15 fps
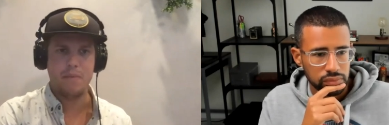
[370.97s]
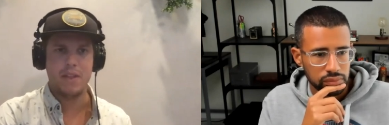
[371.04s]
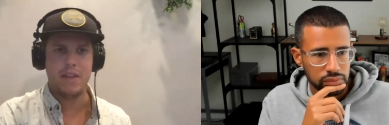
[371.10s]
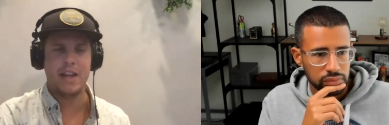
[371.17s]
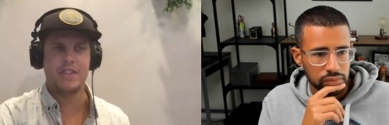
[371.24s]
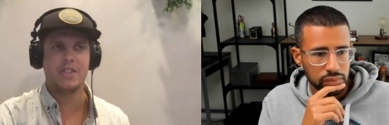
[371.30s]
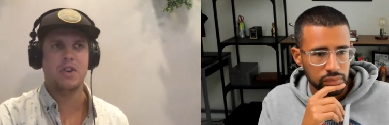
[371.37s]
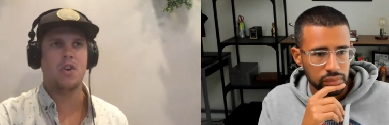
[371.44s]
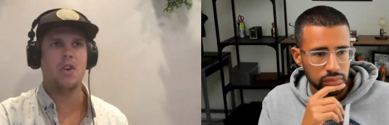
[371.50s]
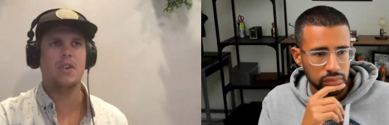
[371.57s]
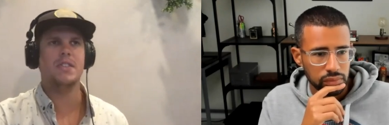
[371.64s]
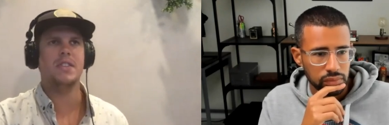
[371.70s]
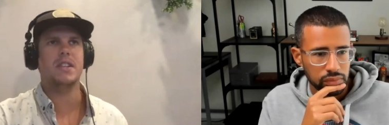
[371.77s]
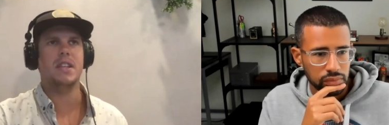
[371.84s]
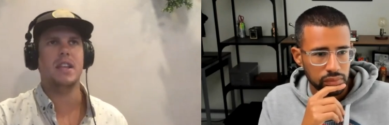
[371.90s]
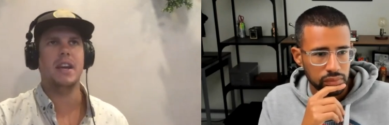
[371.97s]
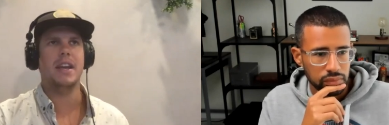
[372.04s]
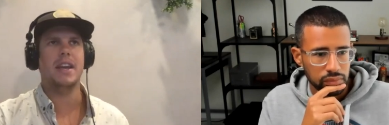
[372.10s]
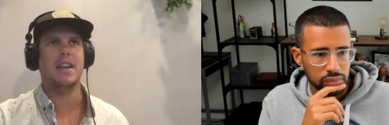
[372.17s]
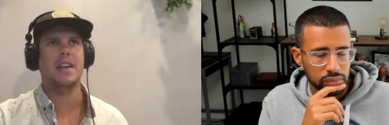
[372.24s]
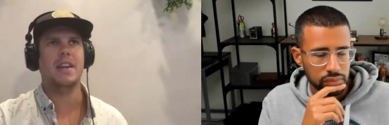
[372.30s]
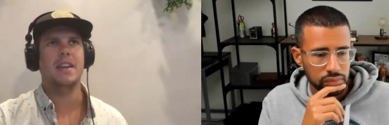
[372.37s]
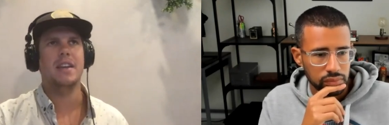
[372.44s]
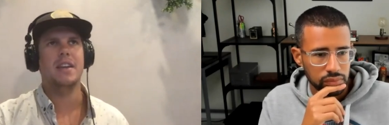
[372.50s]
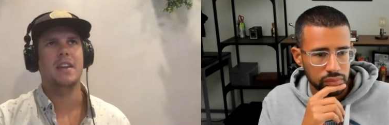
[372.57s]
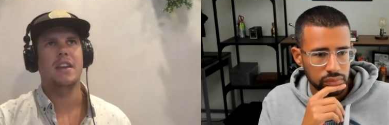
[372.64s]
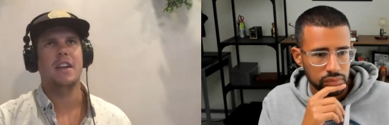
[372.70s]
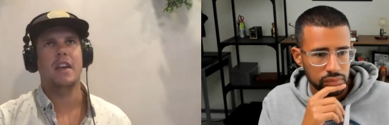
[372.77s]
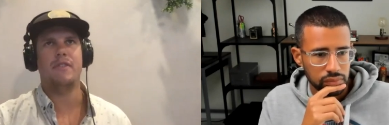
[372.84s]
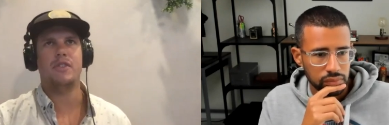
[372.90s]
Speaker 1: it's hard to like
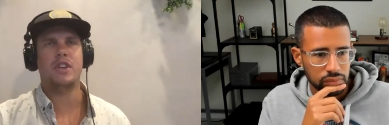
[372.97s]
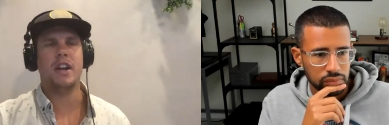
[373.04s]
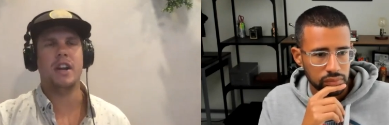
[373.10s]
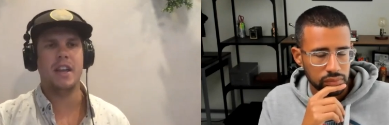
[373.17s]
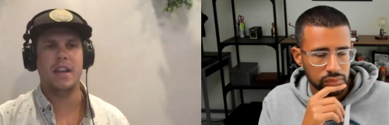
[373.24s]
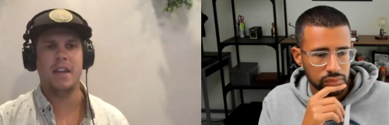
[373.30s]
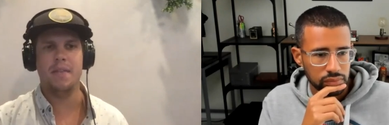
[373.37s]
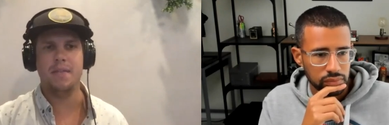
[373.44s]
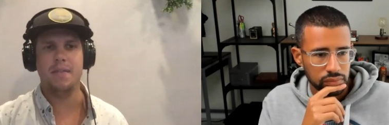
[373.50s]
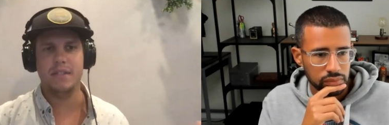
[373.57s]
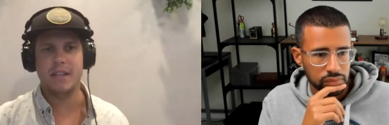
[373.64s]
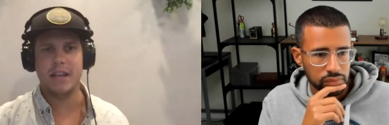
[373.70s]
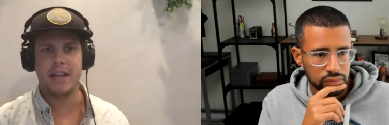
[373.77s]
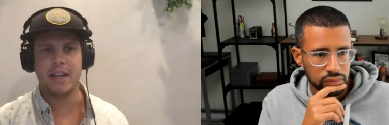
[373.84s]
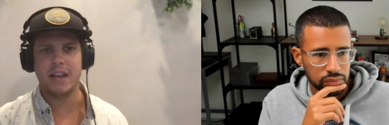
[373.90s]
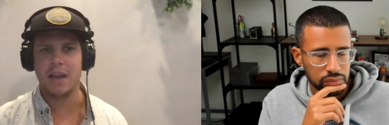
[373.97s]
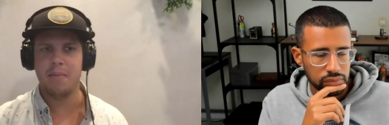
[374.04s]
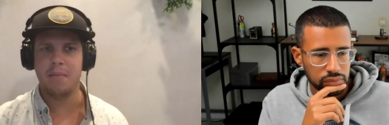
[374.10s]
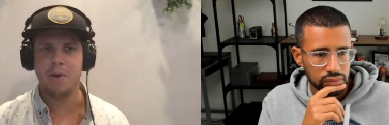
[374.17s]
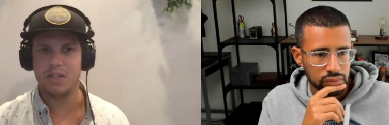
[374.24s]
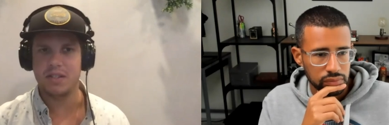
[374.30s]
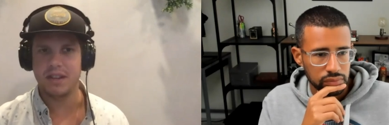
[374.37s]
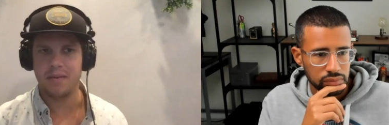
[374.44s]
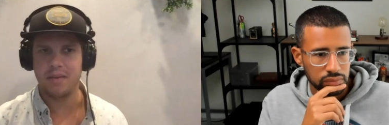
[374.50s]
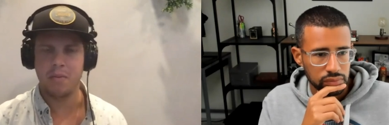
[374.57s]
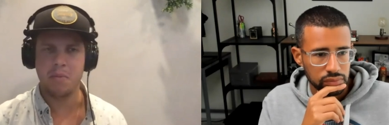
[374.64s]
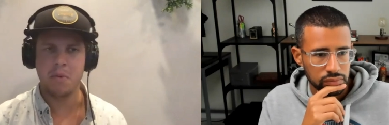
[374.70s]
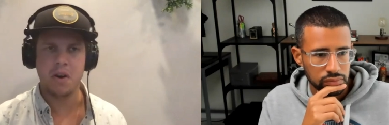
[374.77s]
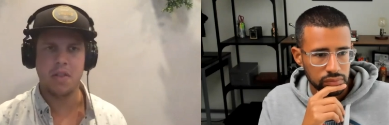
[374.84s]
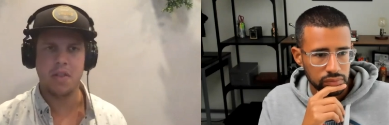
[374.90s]
if you're trying to hit 10k months every
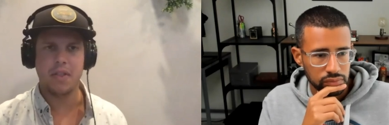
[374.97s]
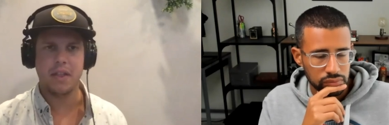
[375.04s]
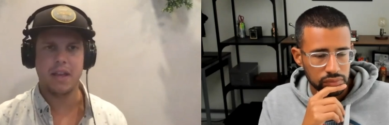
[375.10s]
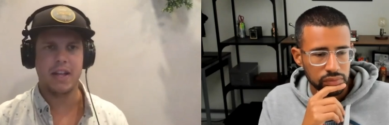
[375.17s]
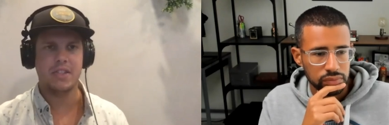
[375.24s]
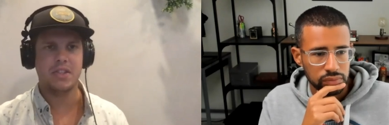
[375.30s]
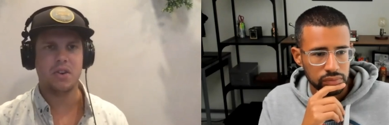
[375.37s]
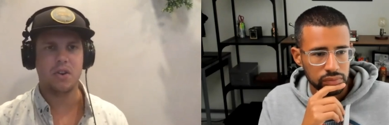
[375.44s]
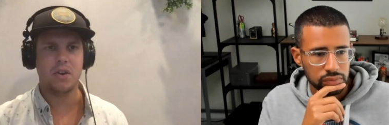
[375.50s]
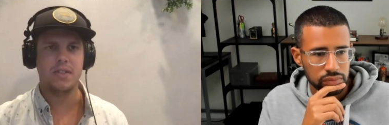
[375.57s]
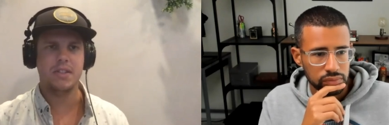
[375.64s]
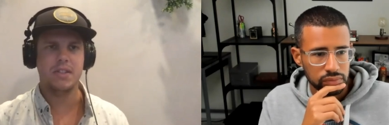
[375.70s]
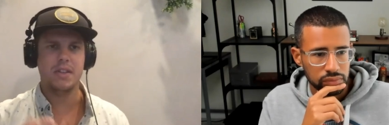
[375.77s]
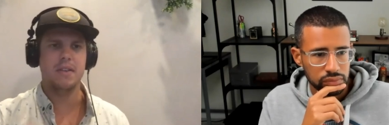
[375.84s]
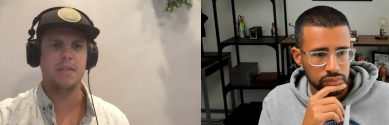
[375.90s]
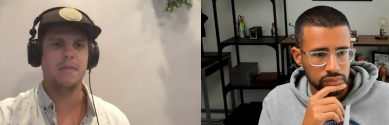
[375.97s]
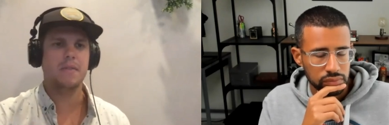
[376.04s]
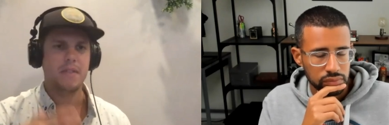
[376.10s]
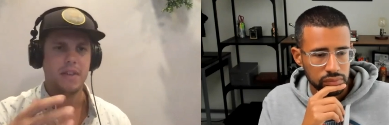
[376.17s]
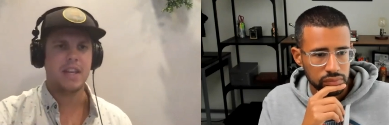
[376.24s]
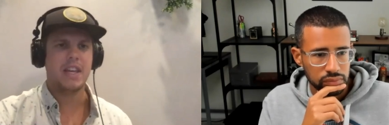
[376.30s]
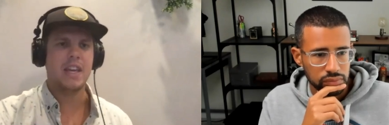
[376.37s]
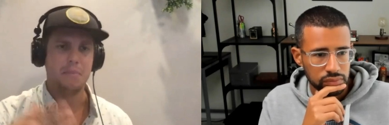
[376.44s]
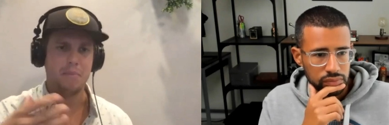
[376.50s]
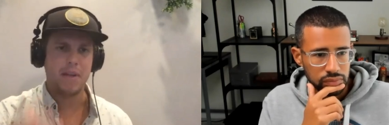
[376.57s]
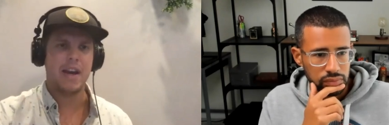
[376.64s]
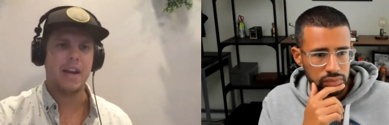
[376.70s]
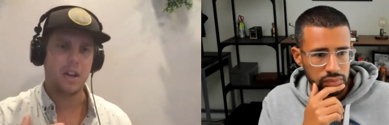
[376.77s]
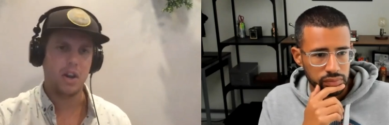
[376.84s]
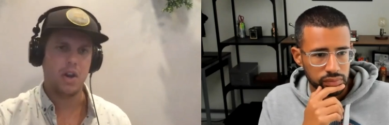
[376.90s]
month, like it's hard to keep
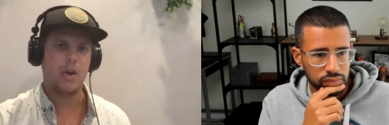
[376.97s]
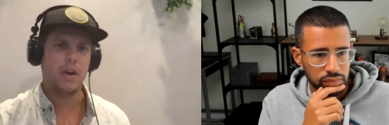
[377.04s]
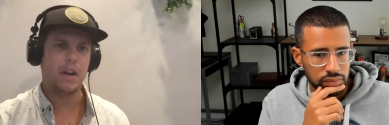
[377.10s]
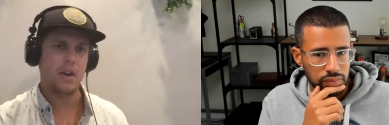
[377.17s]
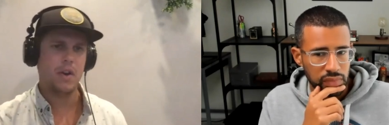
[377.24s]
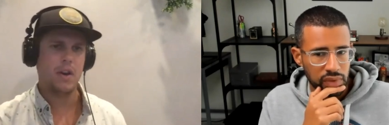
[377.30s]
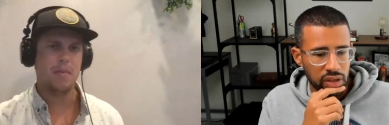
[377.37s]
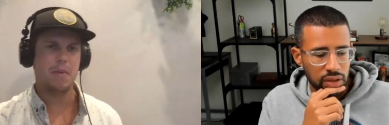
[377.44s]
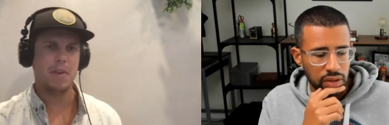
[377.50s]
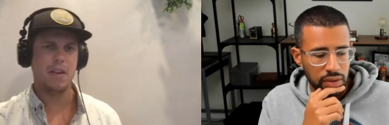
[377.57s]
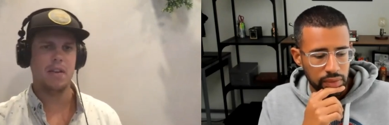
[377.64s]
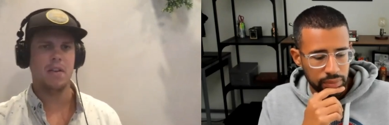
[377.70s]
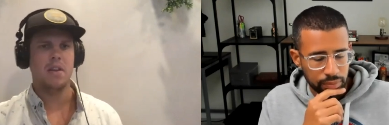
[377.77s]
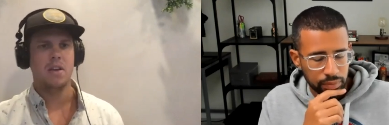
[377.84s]
that going. You know what I mean?